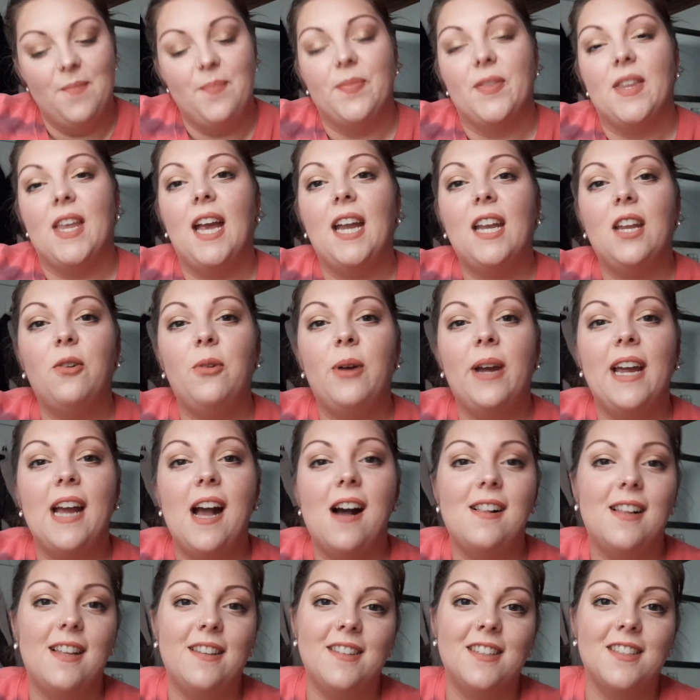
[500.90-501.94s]
Anyway,
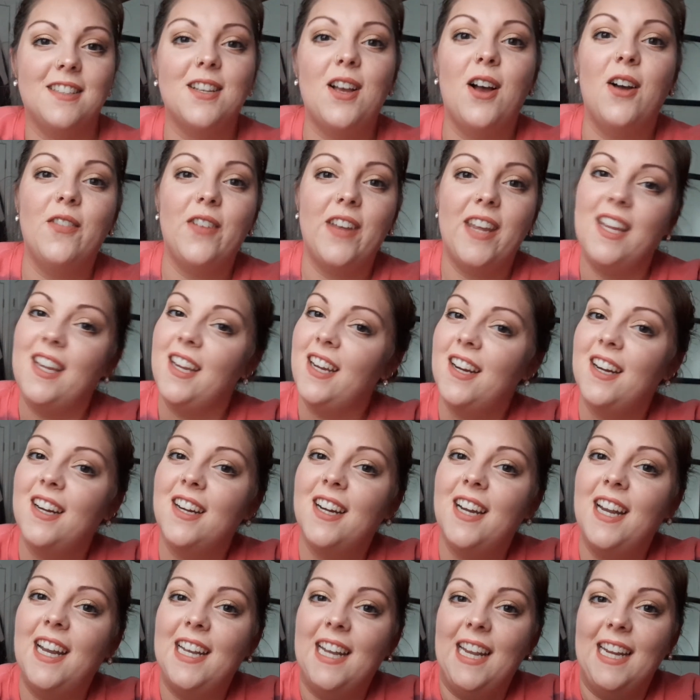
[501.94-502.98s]
I'll end this off here,
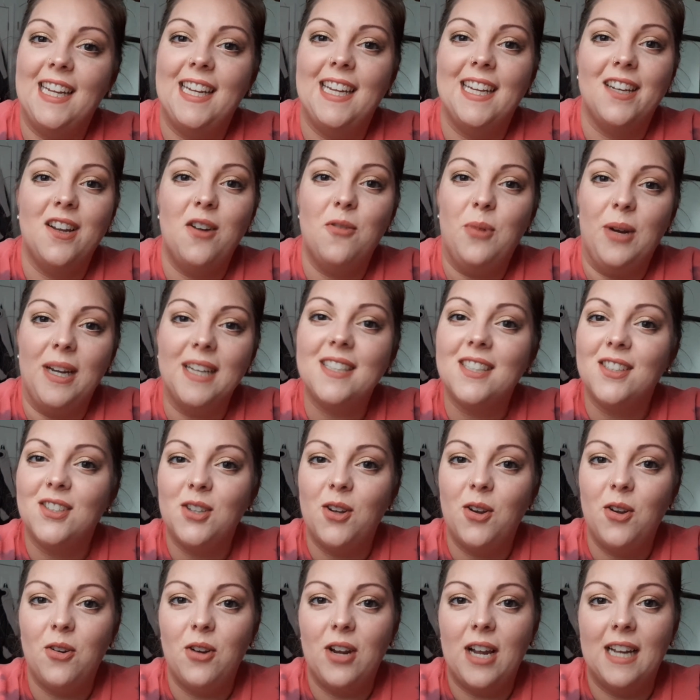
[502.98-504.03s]
and I cannot wait to show
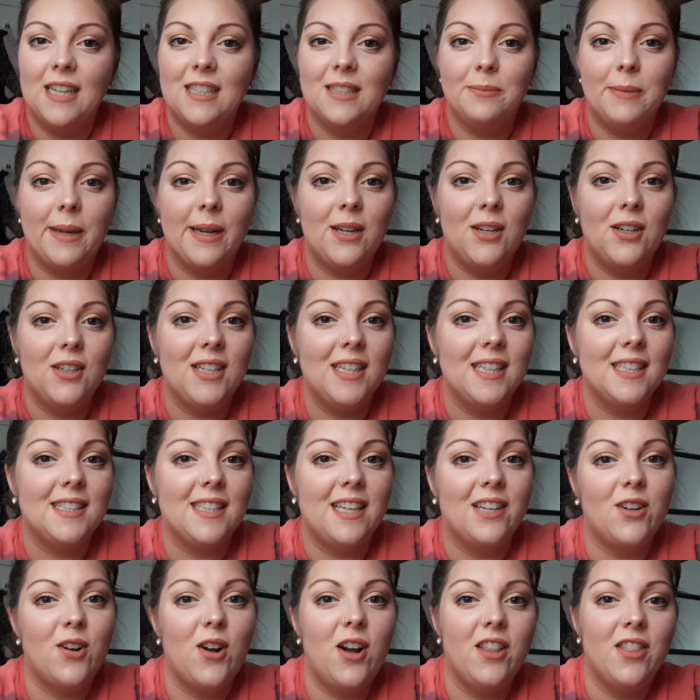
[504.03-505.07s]
you guys my goodies
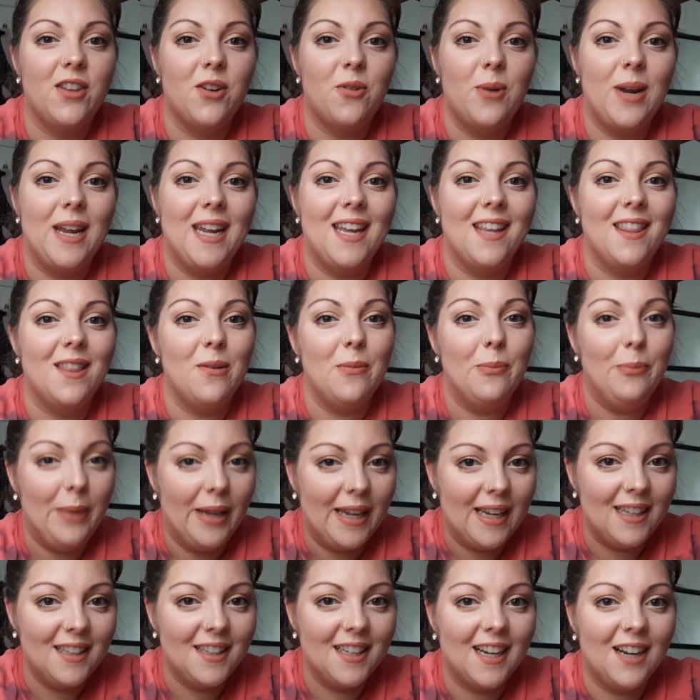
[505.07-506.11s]
that are on their way in the
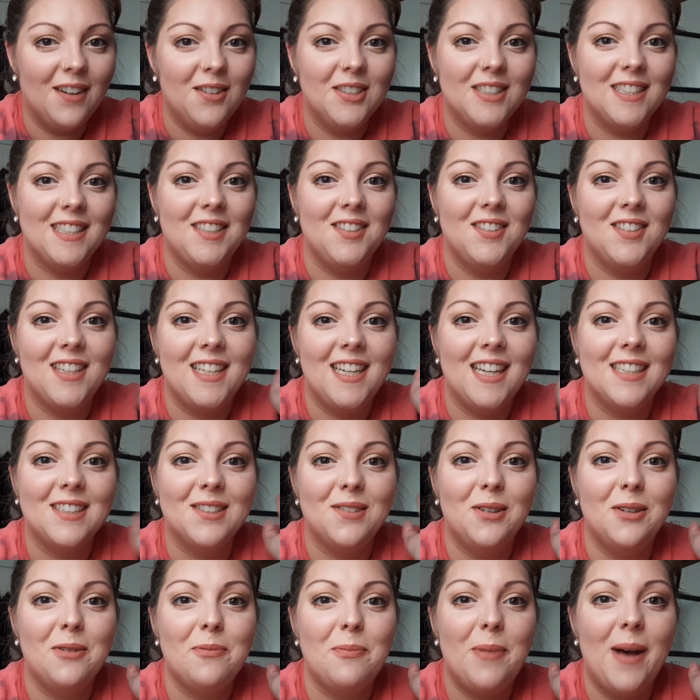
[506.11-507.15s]
mail, and I will see you in the next
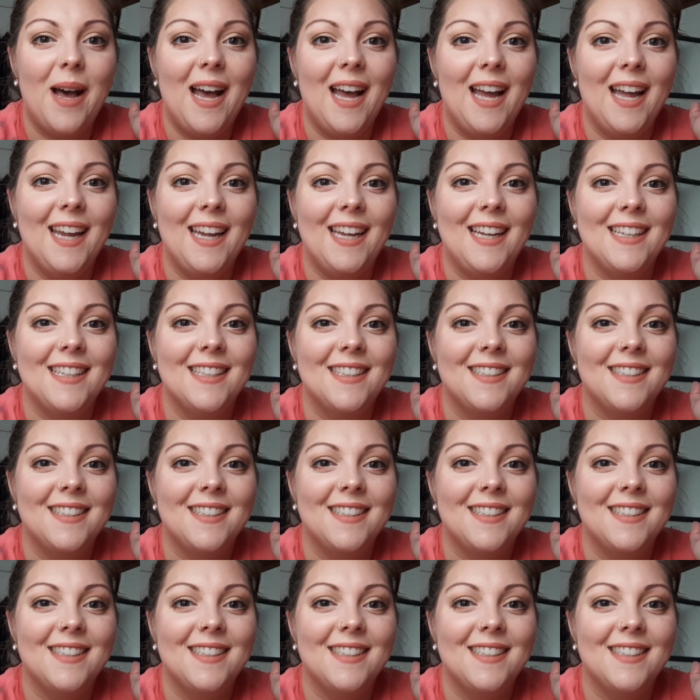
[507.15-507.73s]
one. Bye!